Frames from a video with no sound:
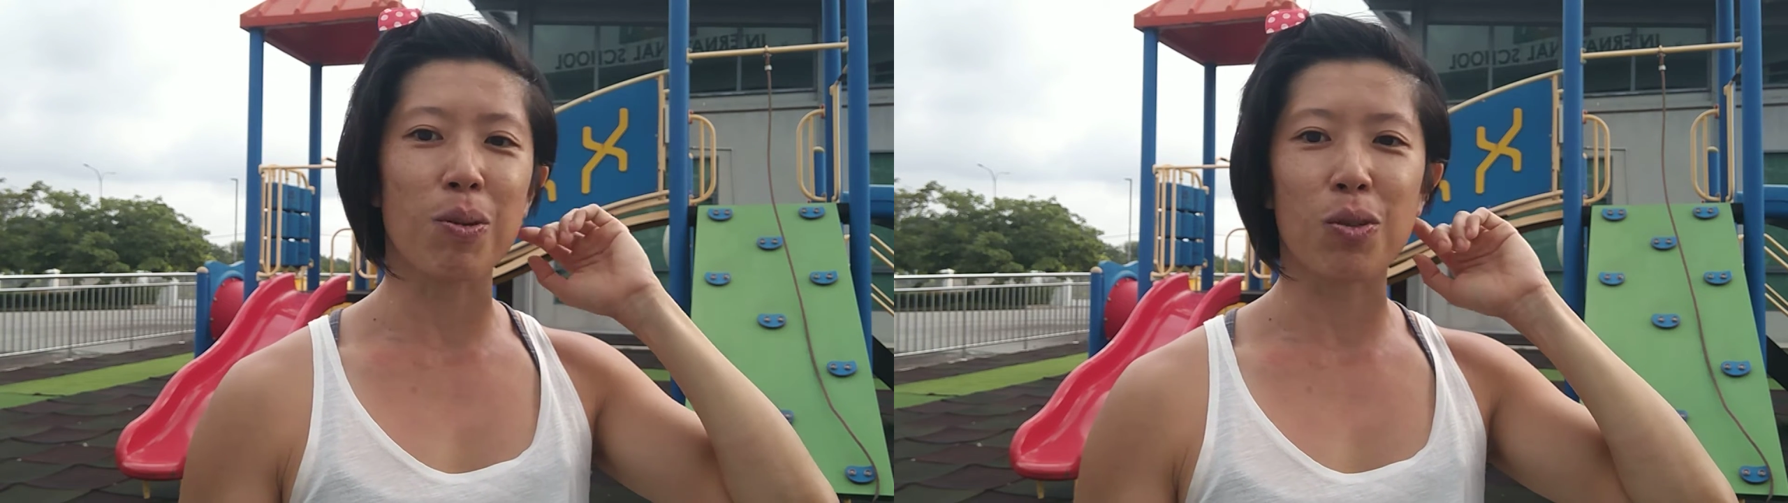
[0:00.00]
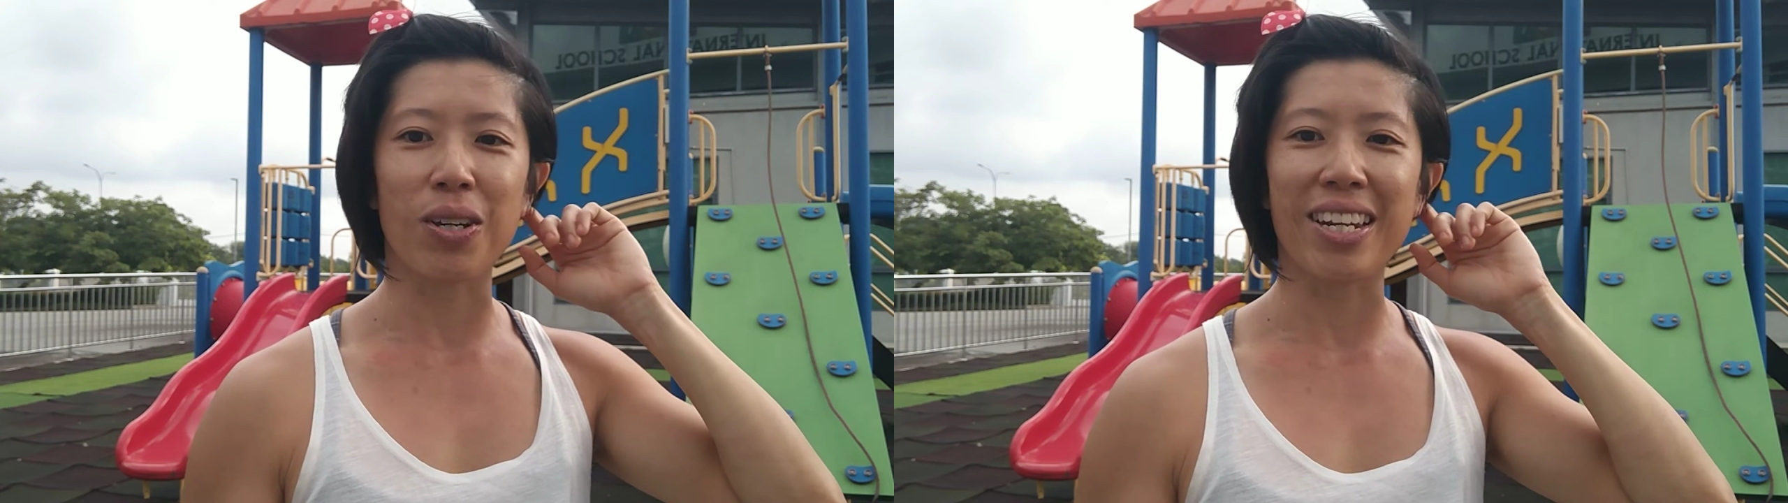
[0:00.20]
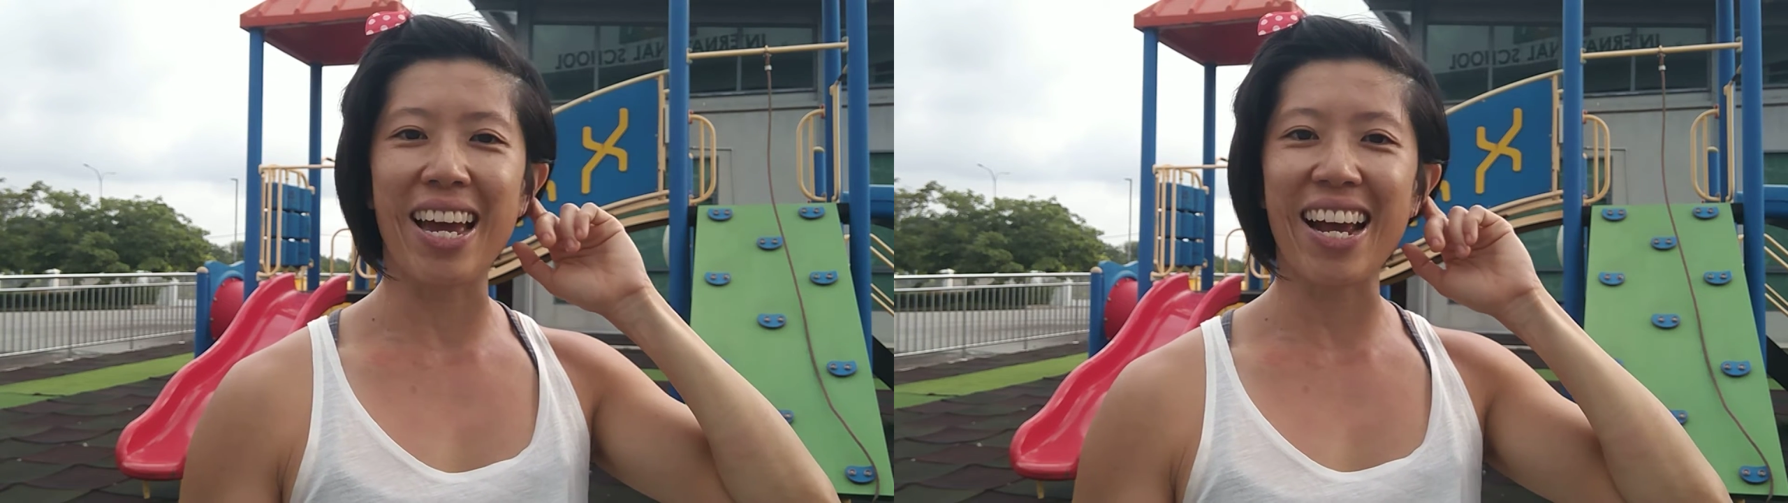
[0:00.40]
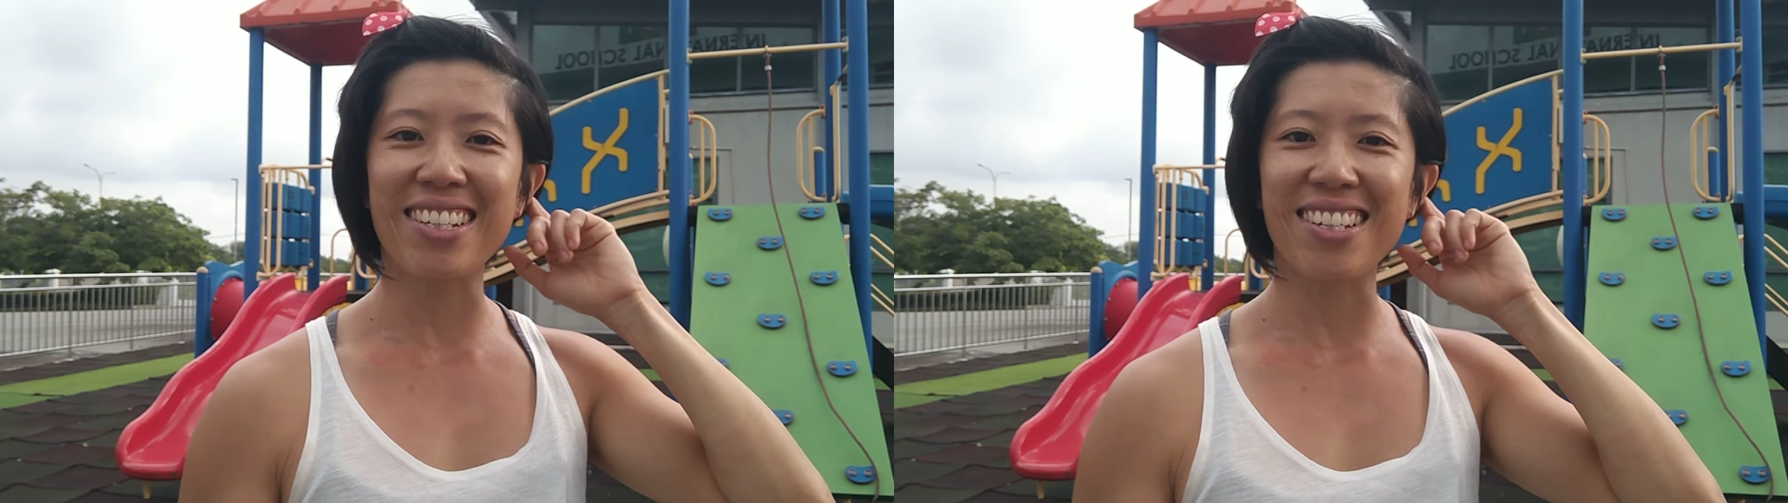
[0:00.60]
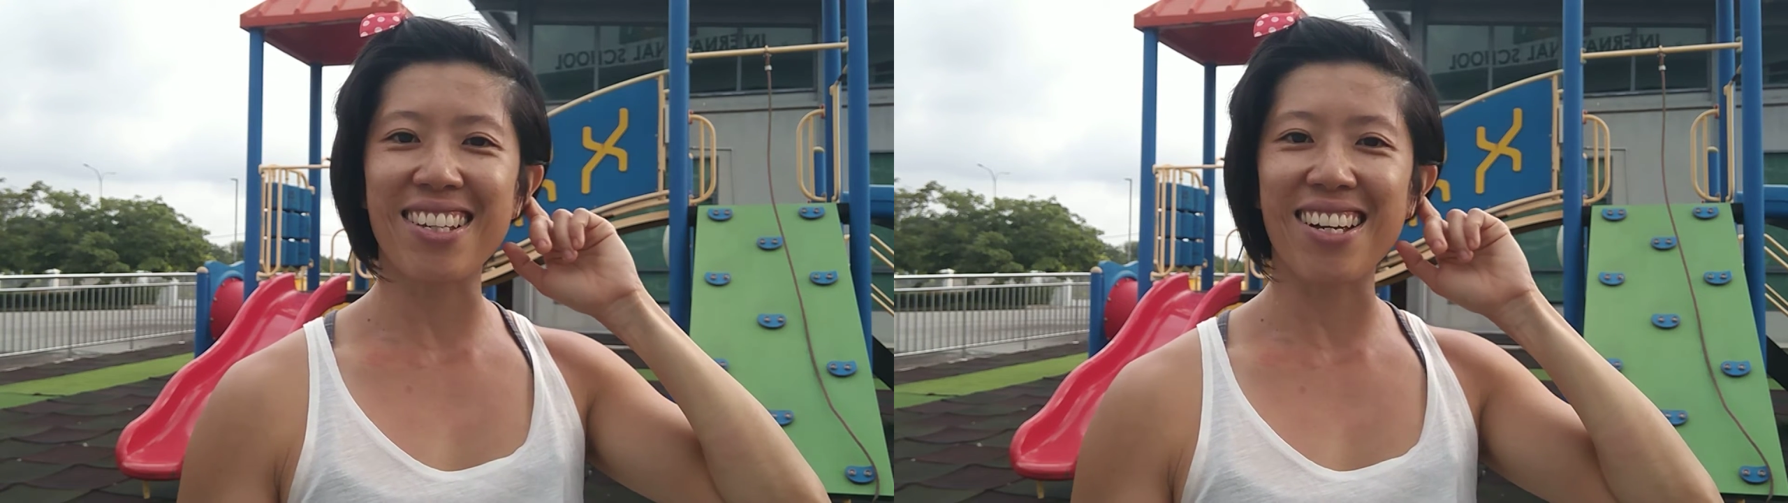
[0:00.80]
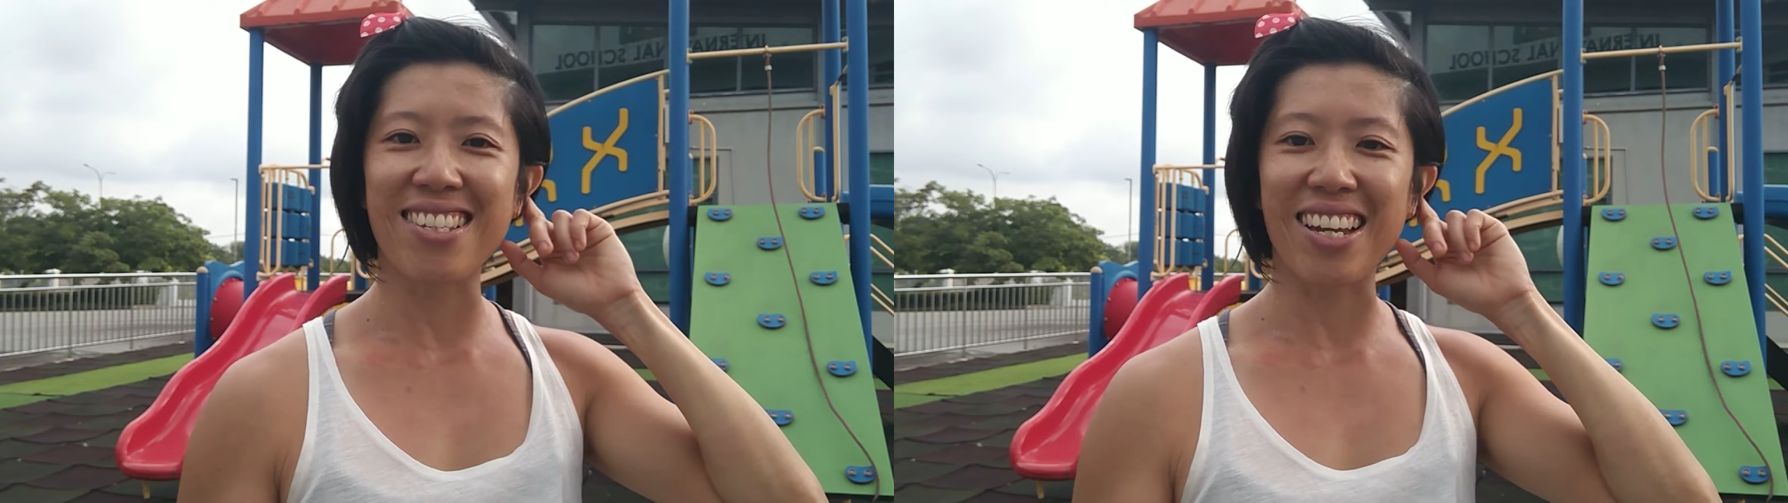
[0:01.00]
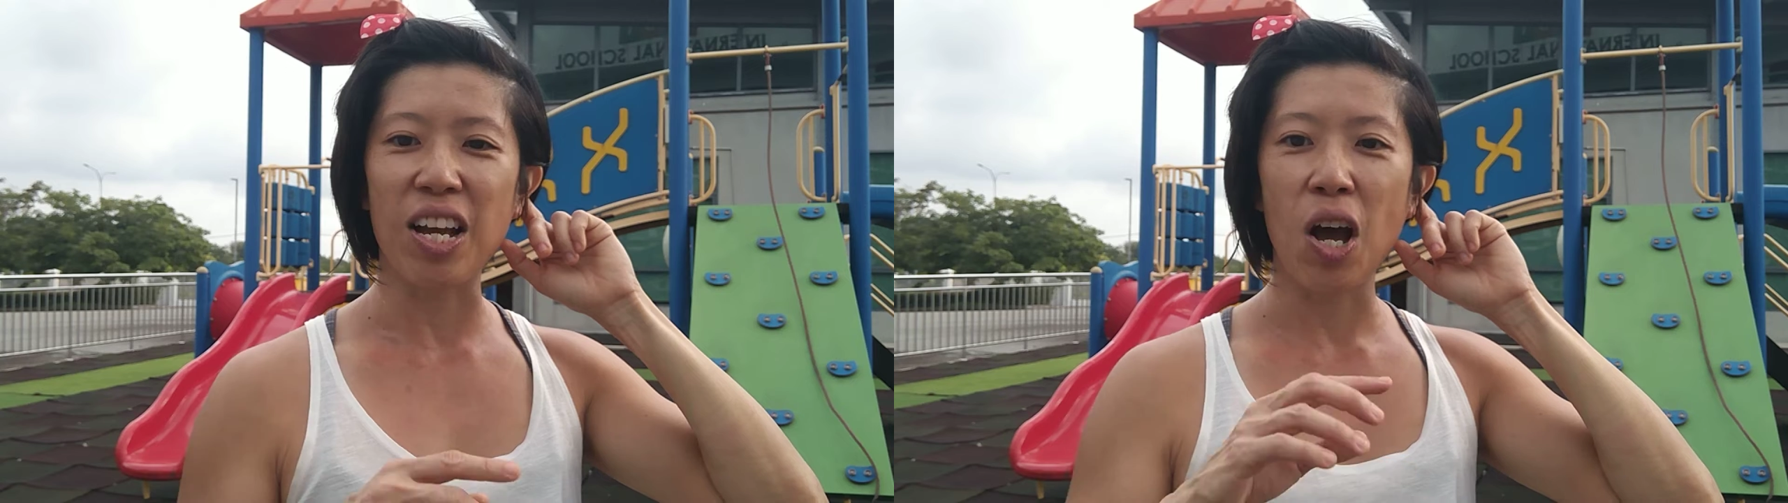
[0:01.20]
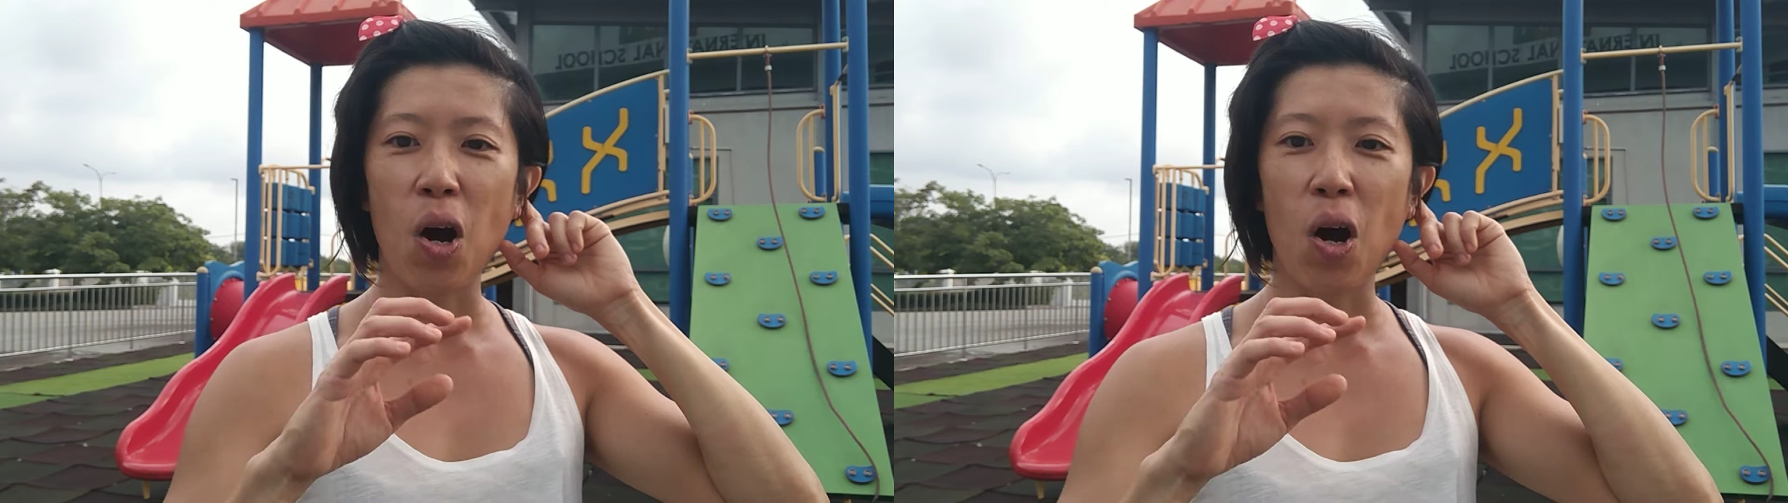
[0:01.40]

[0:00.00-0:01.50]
between exercising